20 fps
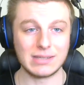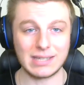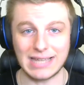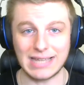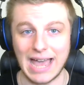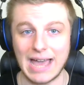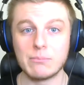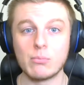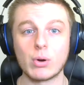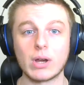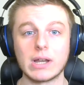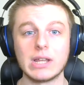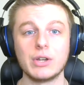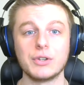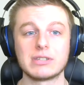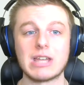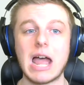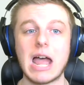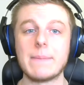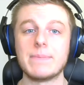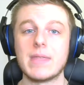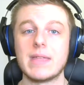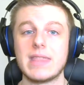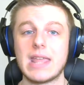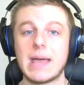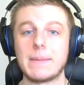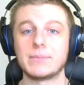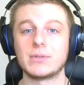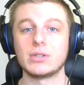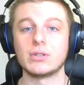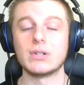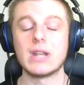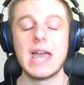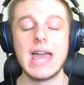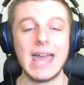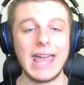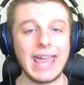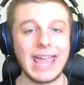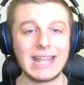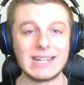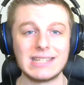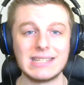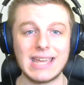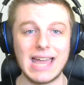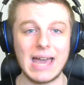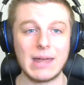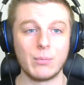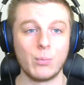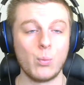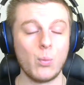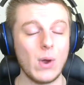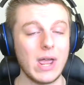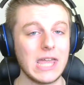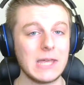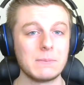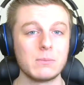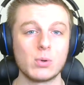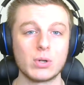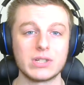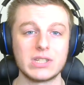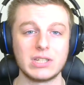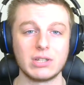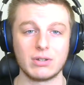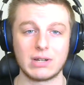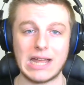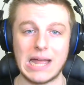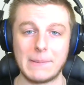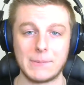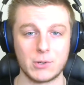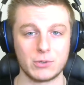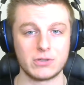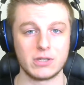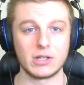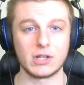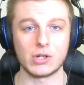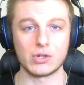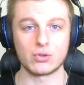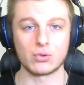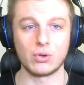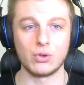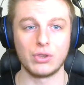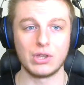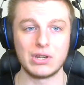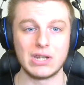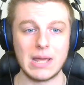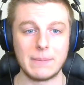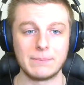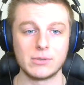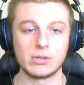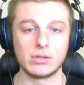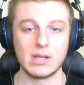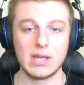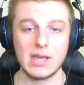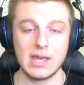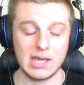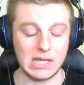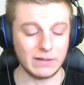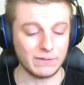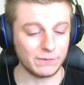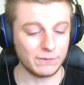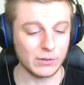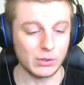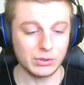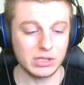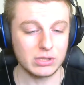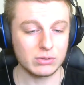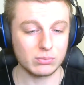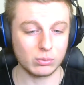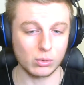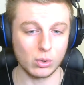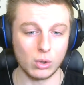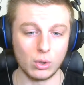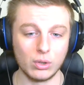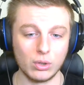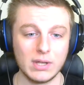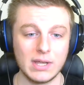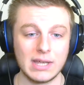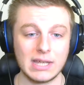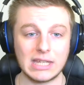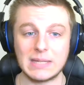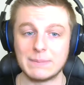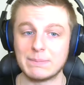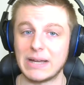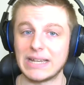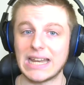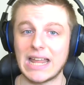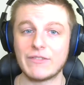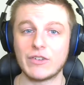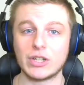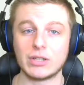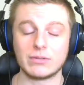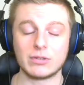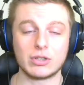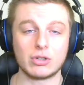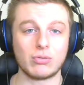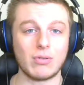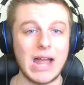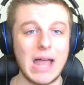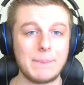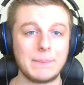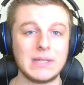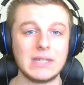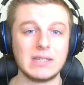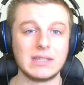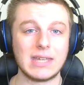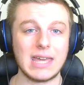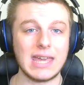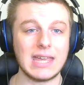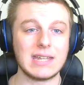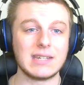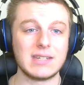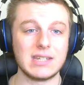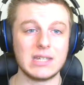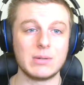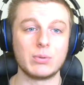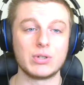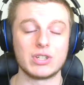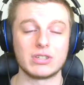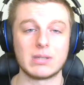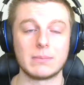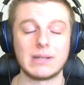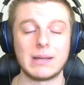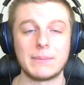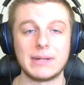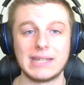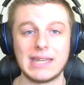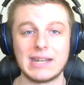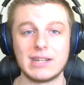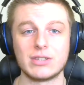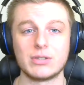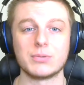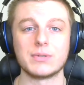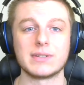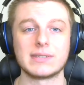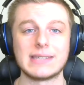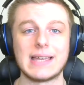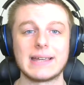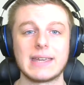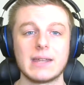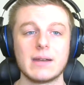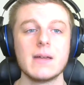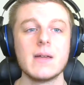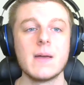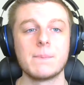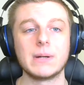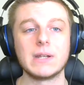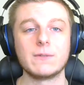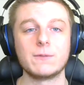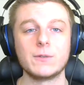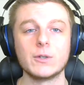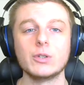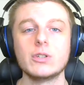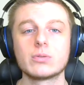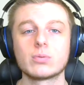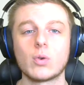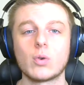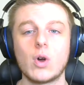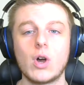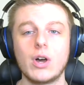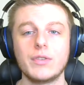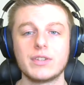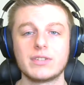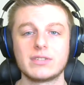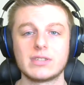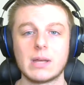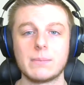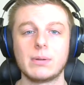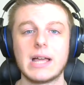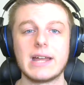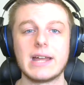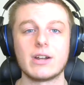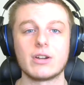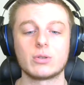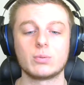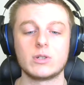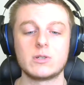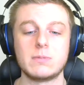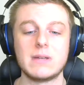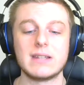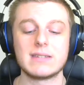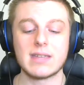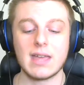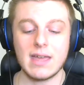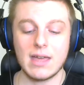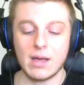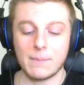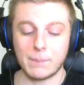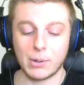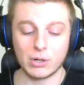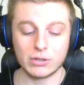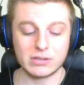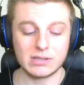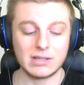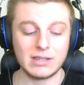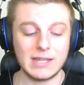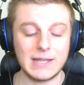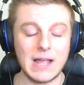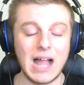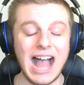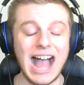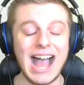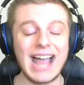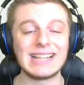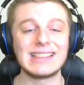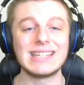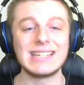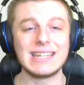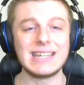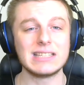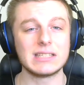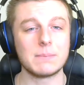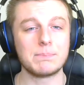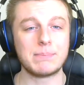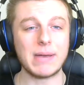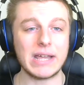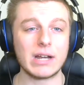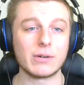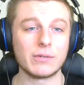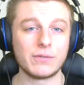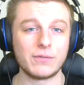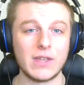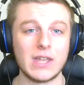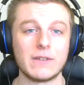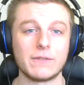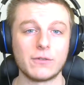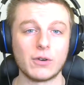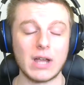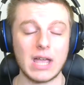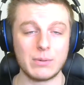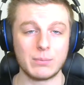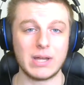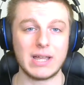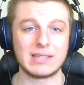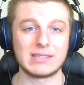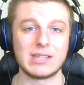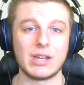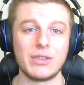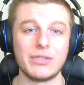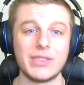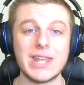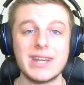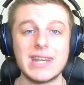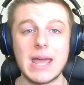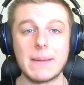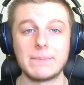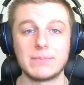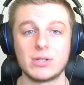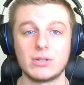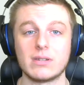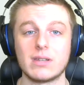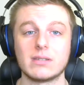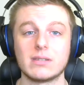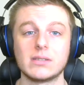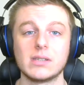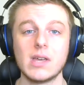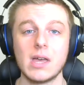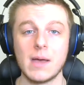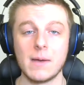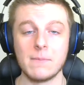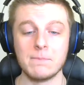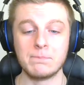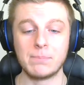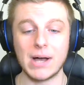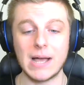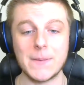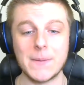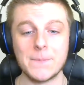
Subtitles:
had more hill time than Neptune, and he had way more tier captures and control than Neptune. He filled his role. He might have a crappy KD, which is something I'm going to get into in a second, but he filled his role on the subliners, which means personally I think he's a better fit for NYSL than Neptune is. But